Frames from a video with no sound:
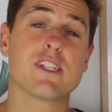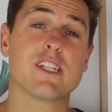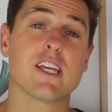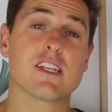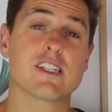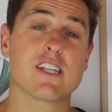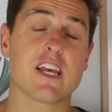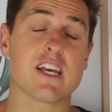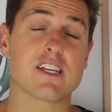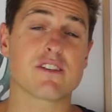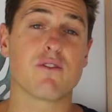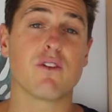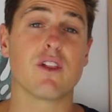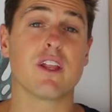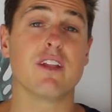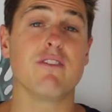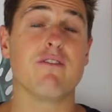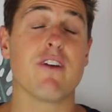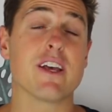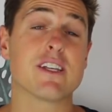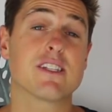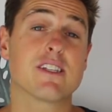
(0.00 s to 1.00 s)
successful
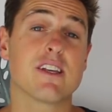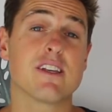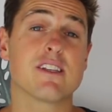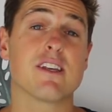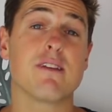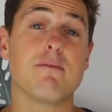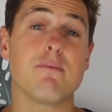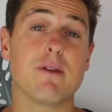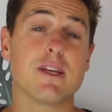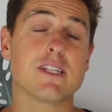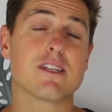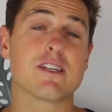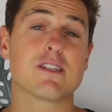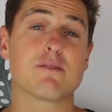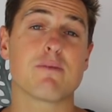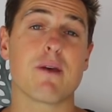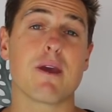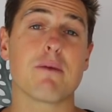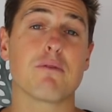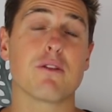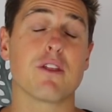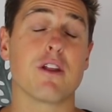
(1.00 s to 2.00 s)
investors and business
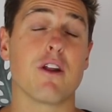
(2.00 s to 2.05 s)
people